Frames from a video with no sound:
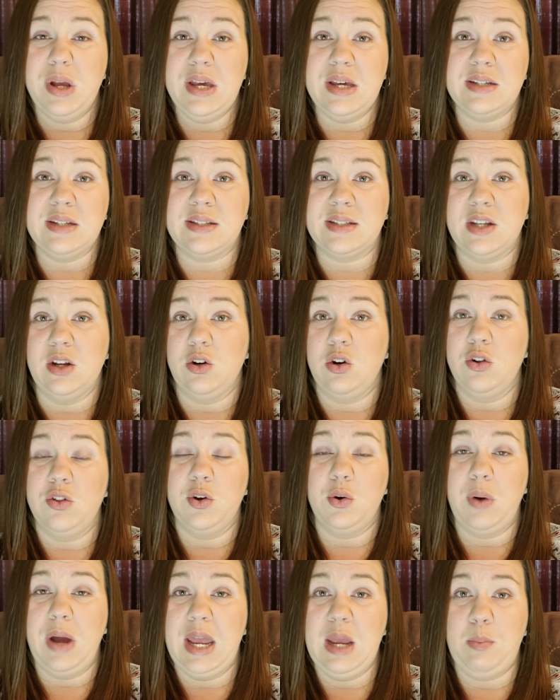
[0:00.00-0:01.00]
whisk and her
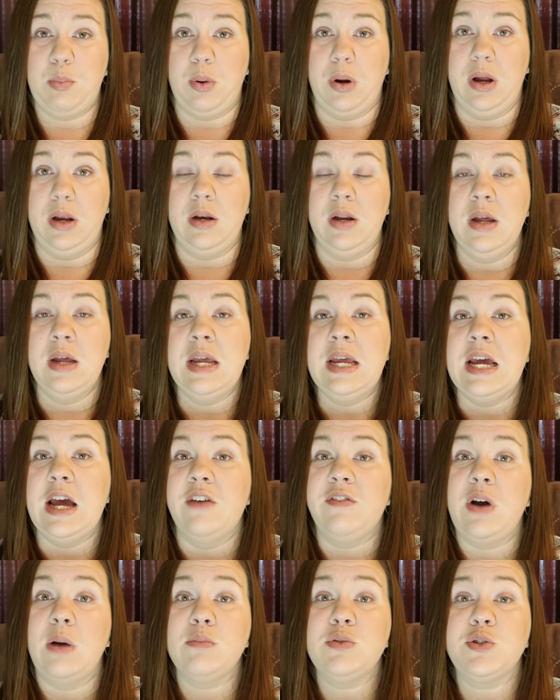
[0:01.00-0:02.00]
little apron.
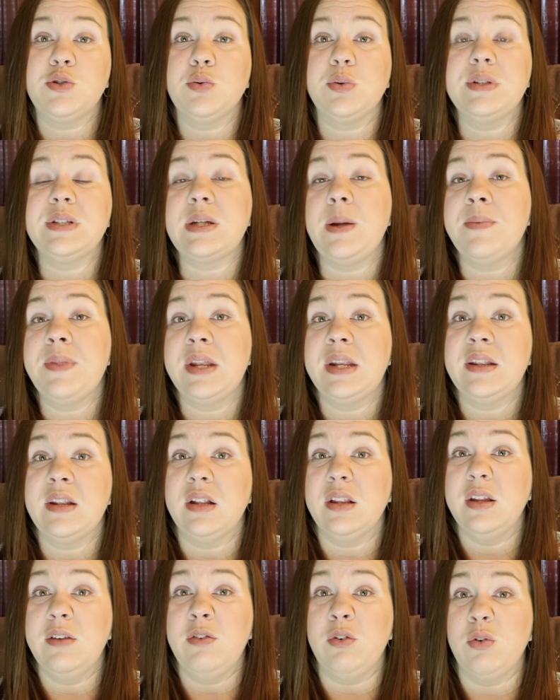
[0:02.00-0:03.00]
If I'm strewing something in
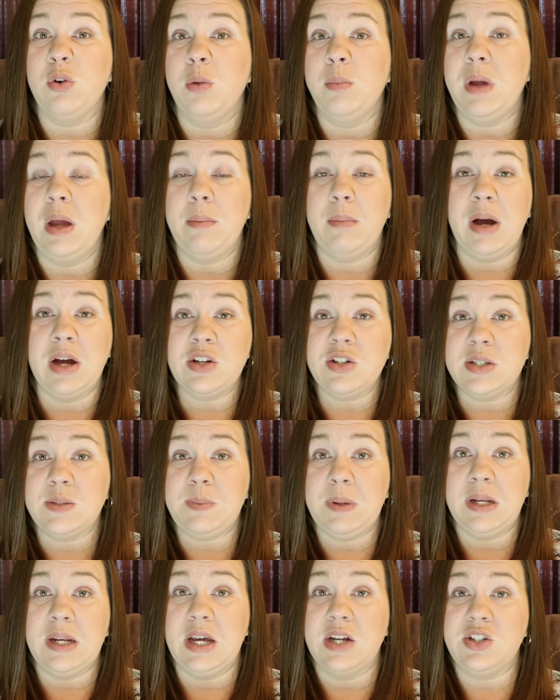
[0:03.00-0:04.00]
the living room, it might
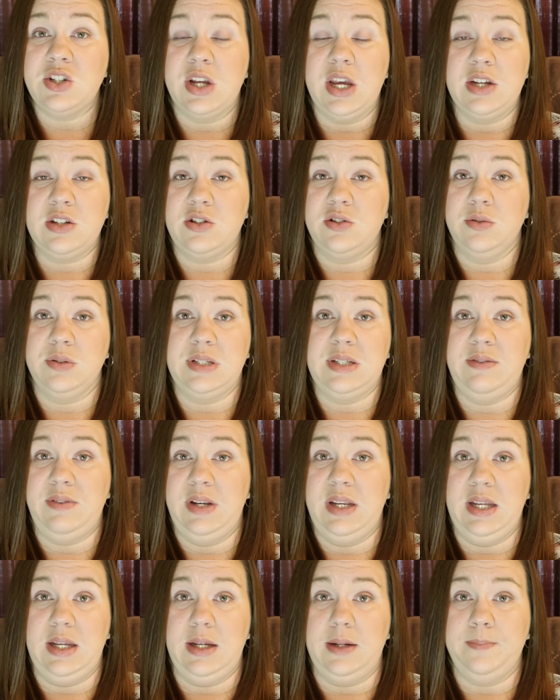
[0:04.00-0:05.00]
just be an educational
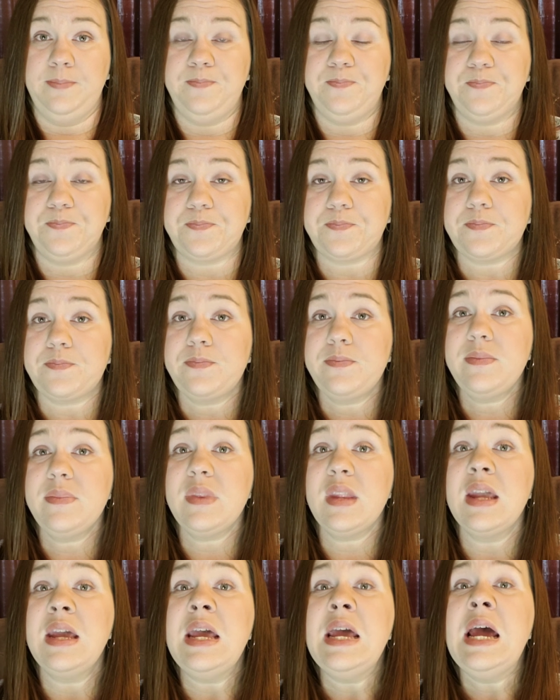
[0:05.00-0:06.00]
DVD.
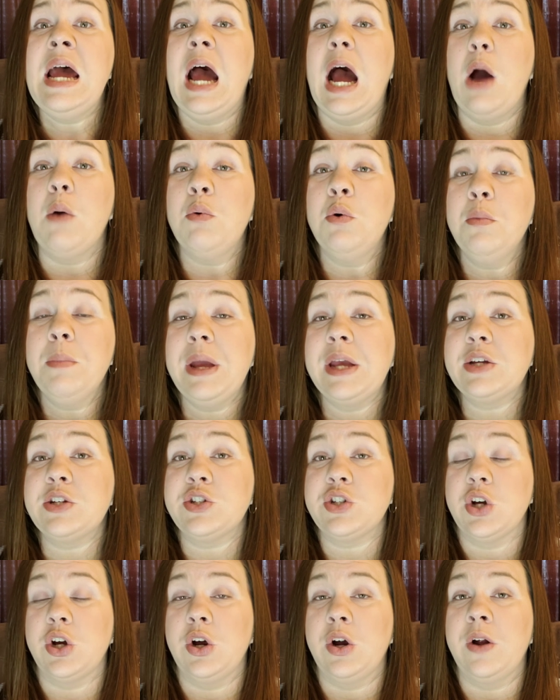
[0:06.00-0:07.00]
I will make
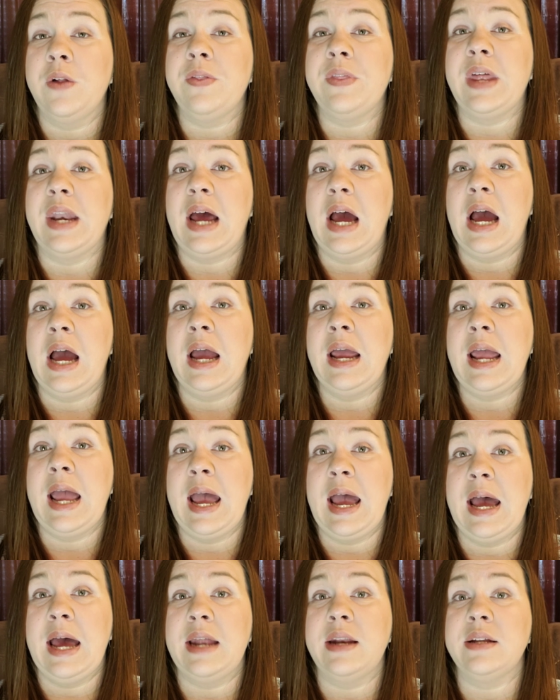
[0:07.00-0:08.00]
sure that I
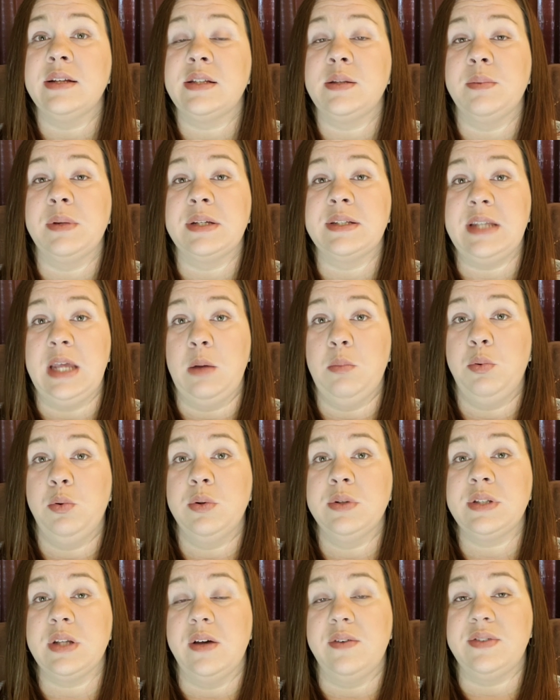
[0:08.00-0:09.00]
add some
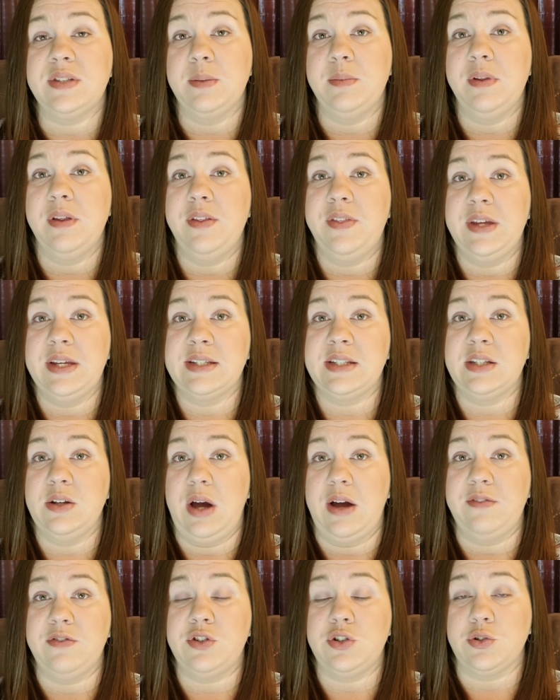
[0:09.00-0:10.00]
examples of some of the things
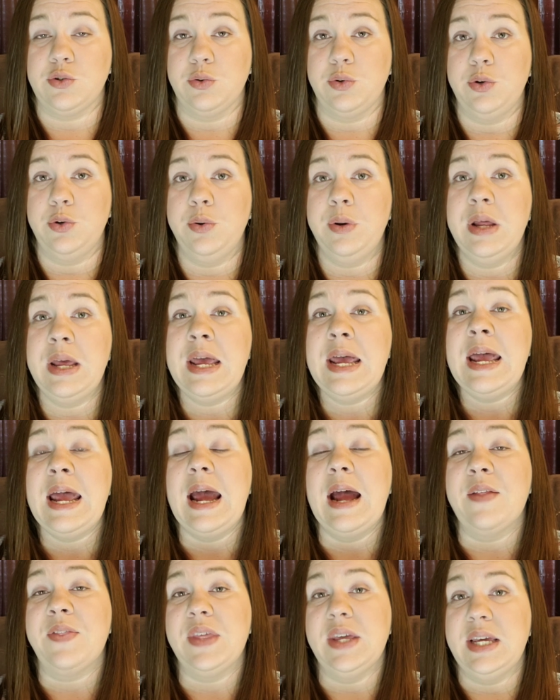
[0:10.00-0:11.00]
that I've strewed
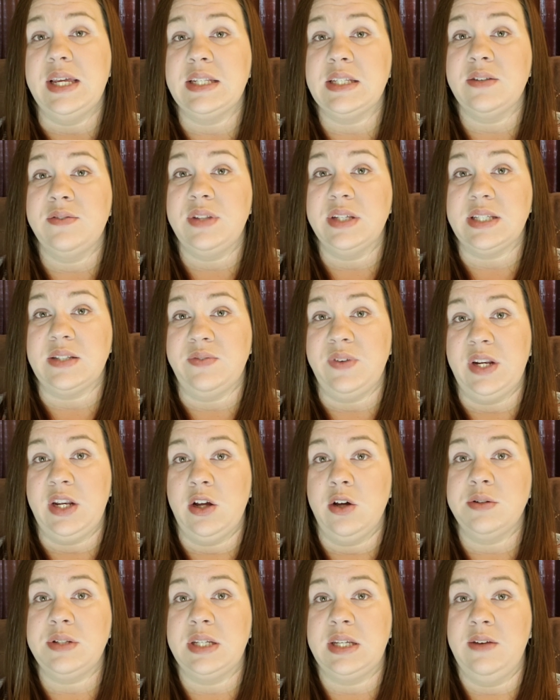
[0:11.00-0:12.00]
at the end of this
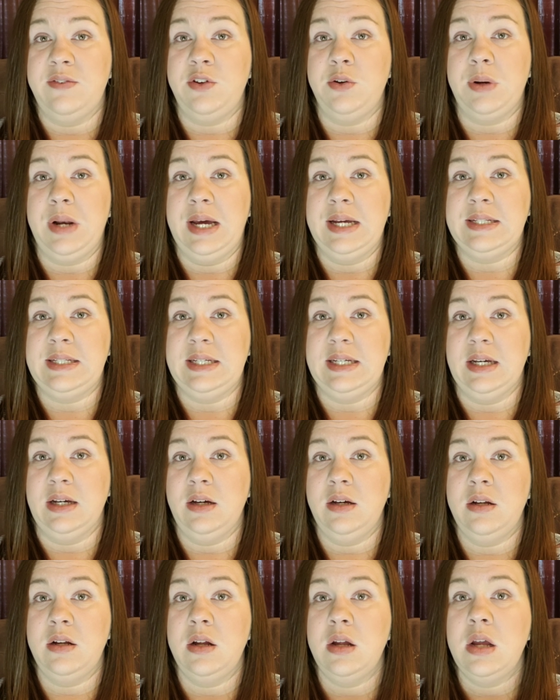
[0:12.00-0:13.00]
video to give you an
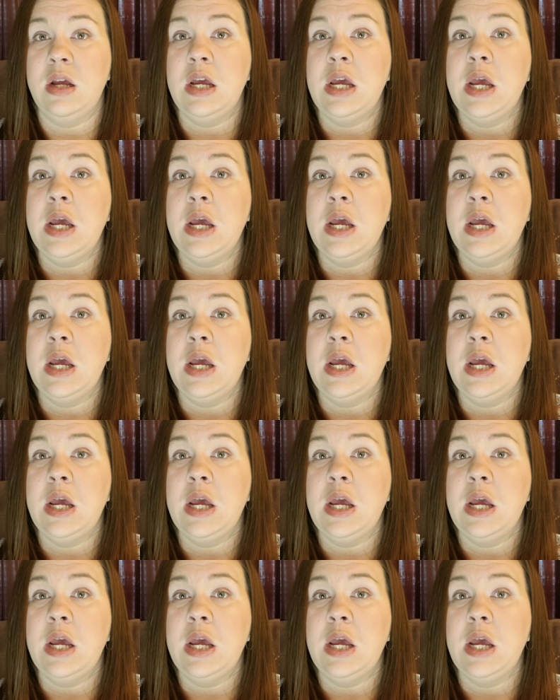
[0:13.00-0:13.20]
idea